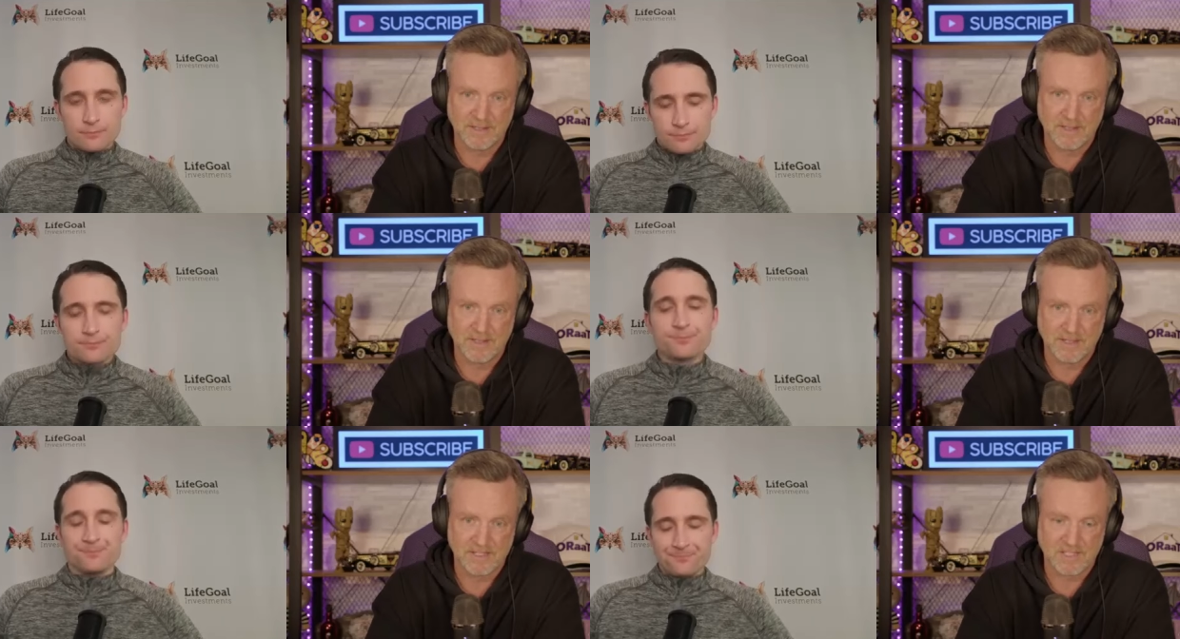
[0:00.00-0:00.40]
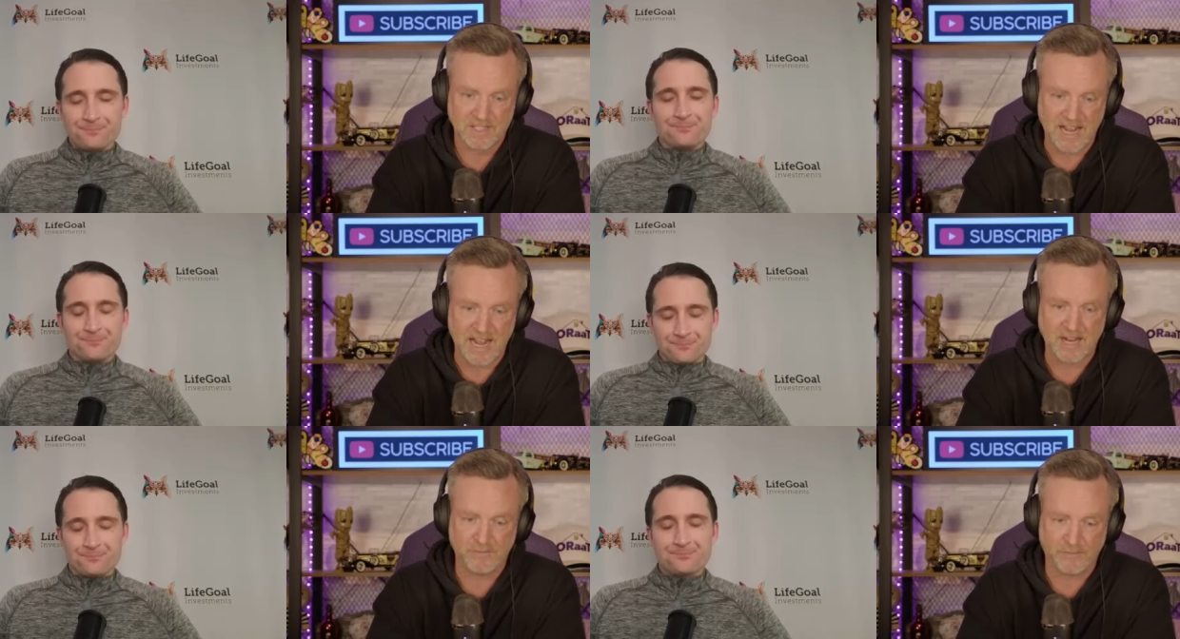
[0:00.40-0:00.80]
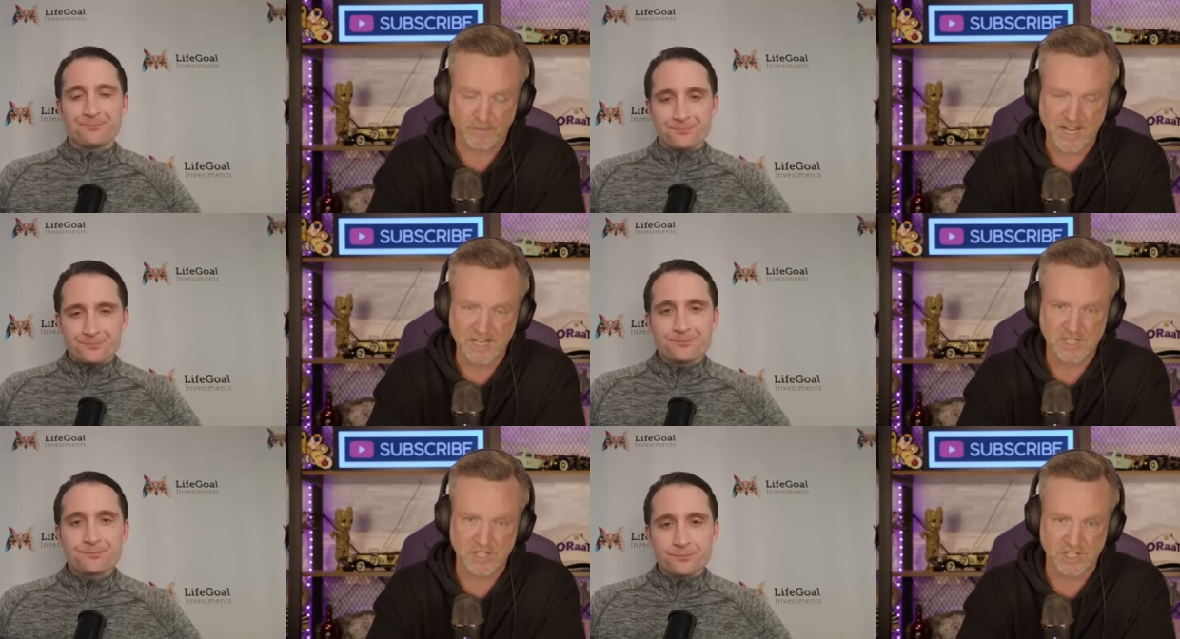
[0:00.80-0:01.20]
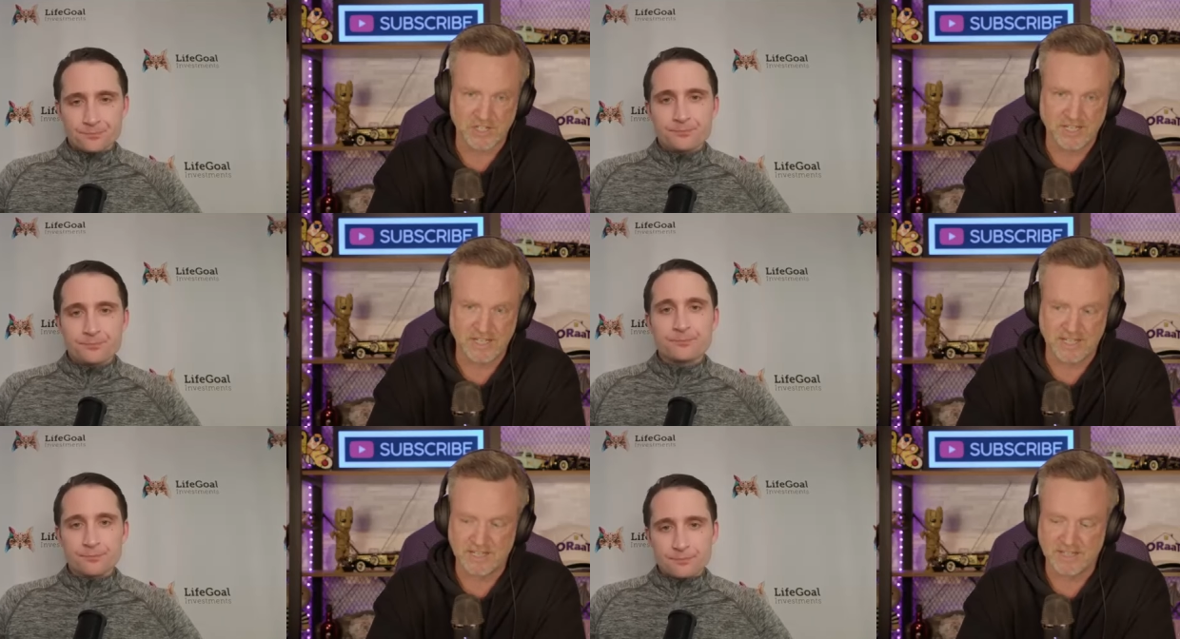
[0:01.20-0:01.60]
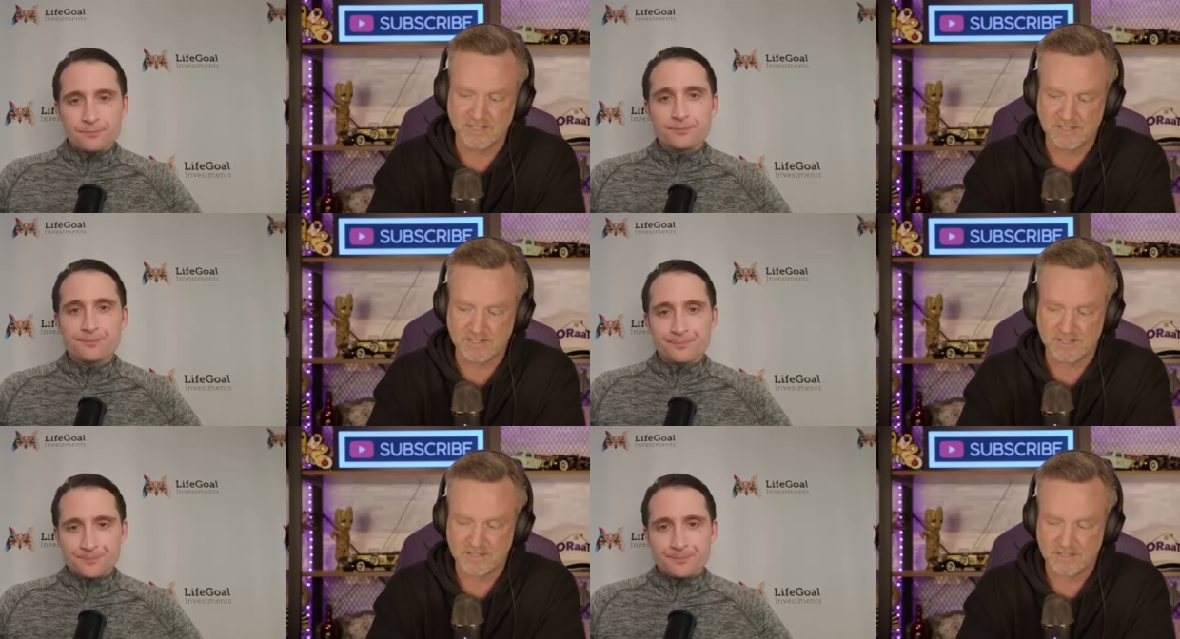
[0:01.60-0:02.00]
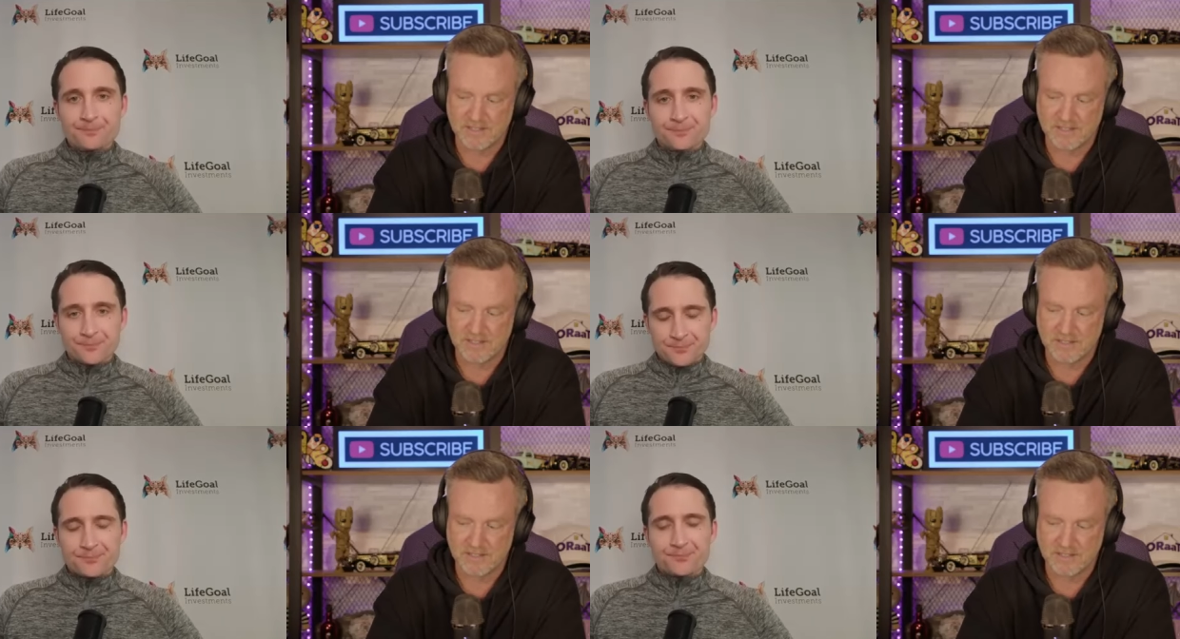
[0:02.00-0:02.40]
Speaker 1: Mm-hmm. Stagflation is